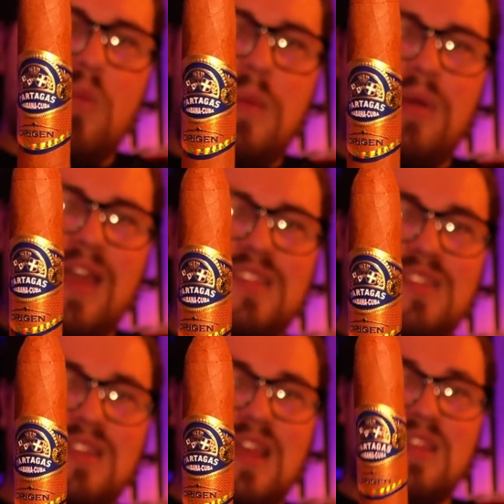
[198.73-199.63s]
when
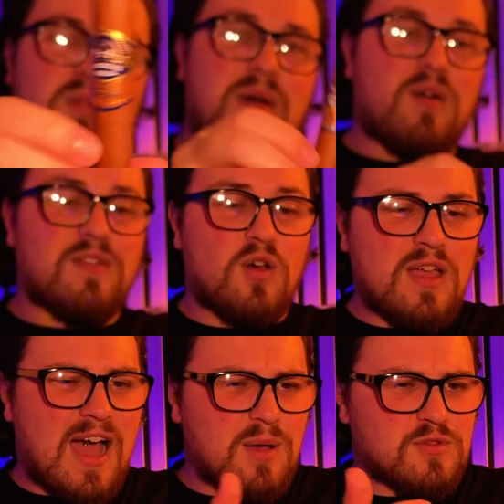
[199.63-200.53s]
placing in the mouth. And
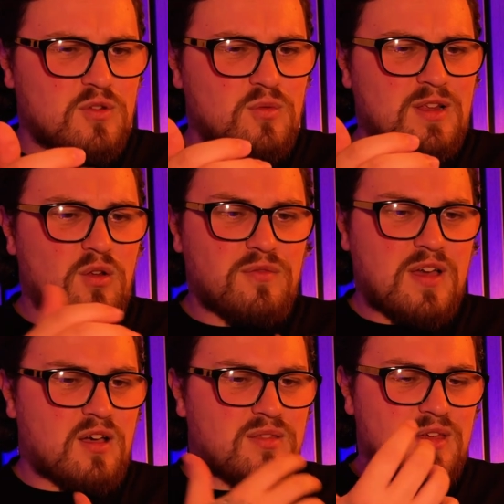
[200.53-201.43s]
I absolutely love
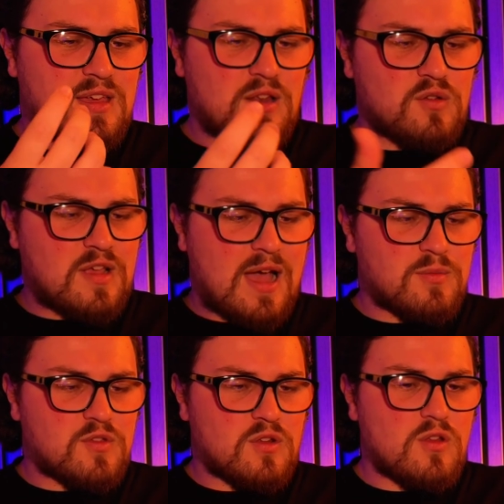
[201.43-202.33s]
that. I think it looks
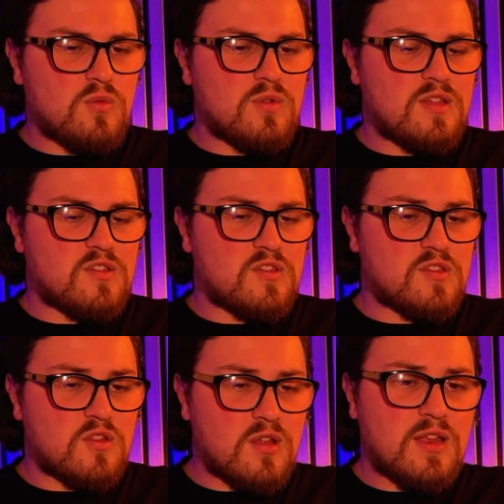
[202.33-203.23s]
absolutely
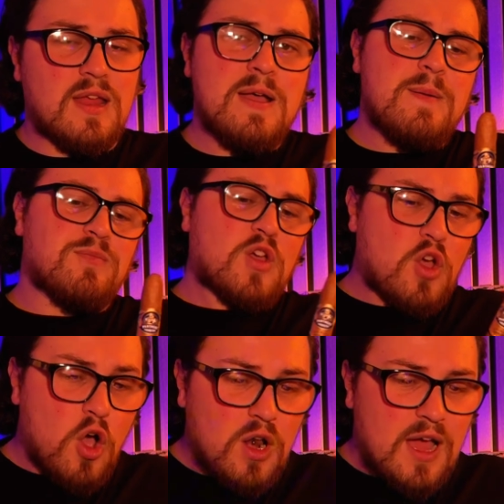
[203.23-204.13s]
stunning. The
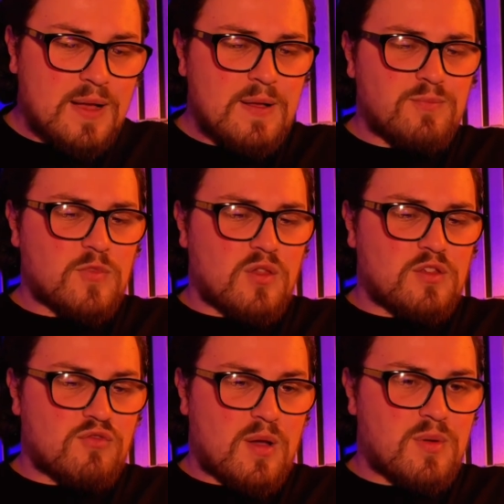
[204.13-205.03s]
colour on
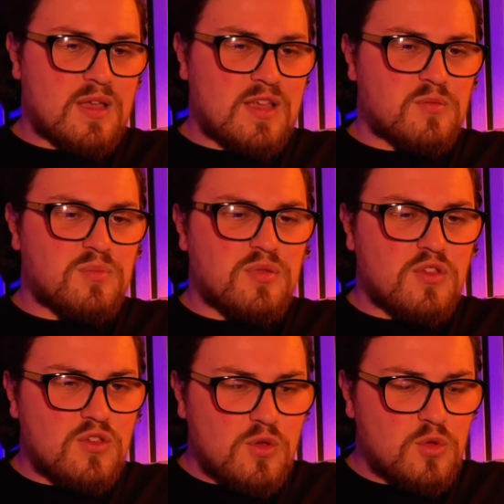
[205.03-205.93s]
this wrapper is
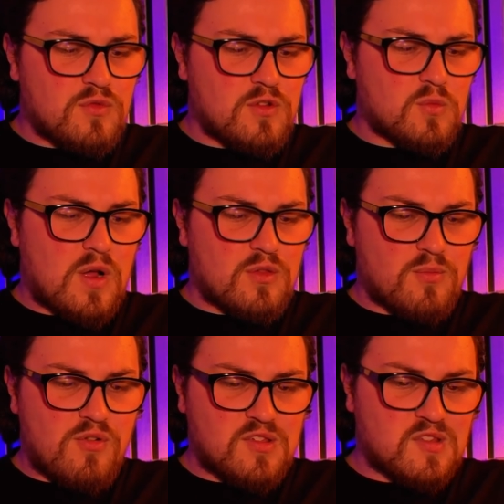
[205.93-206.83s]
beautiful as well. The
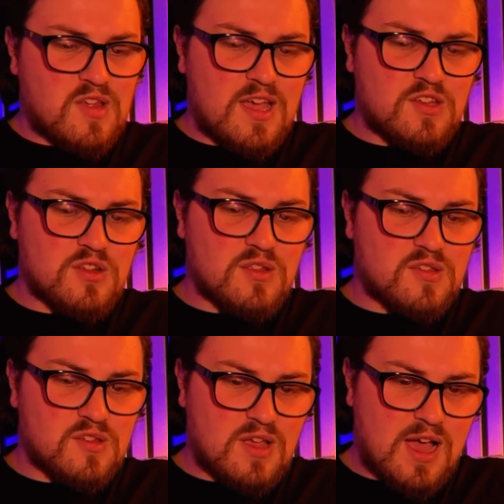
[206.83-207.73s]
presentation on
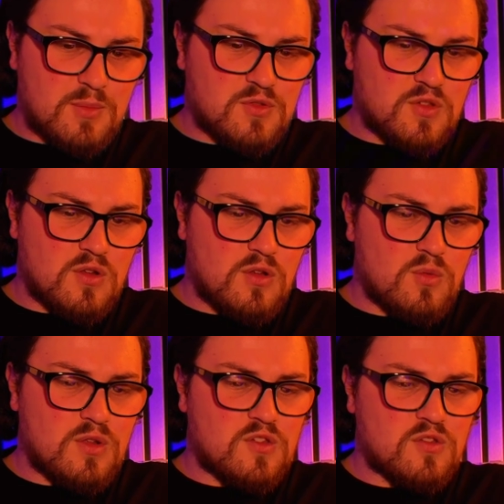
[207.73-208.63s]
this is
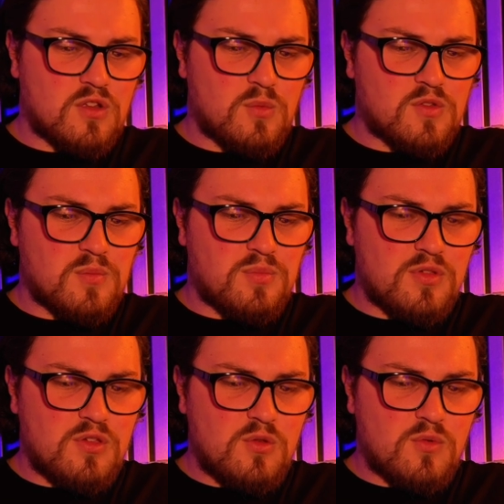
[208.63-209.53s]
absolutely stunning with some
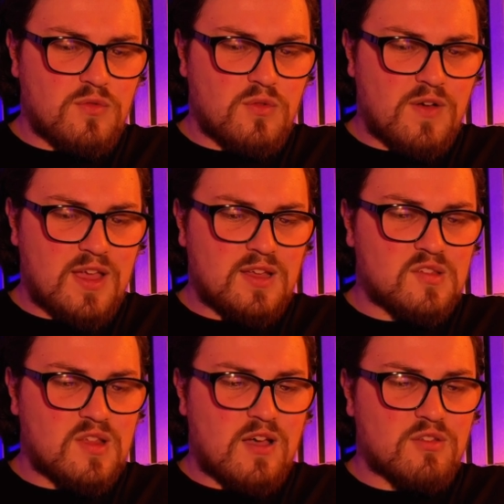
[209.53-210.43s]
beautiful
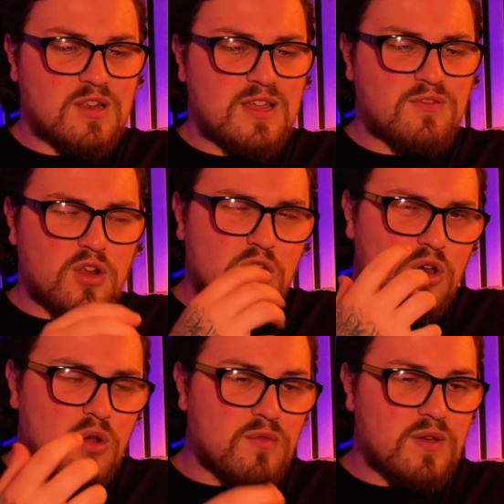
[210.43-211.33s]
veins there on the leaf, and I
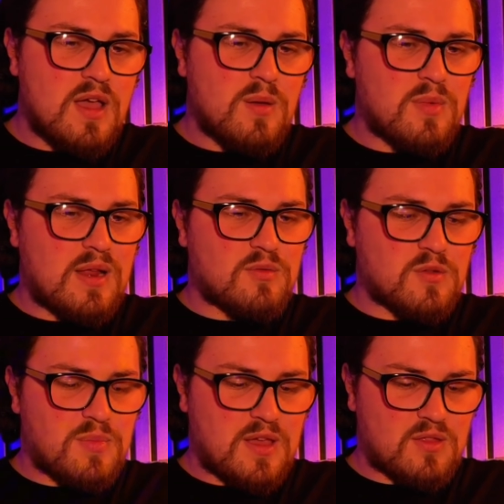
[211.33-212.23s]
love being able
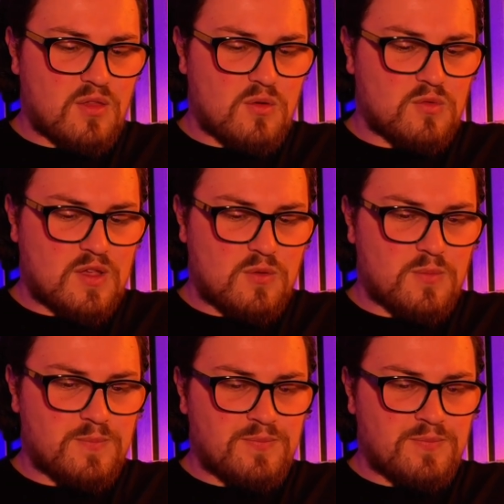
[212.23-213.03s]
to pick those out.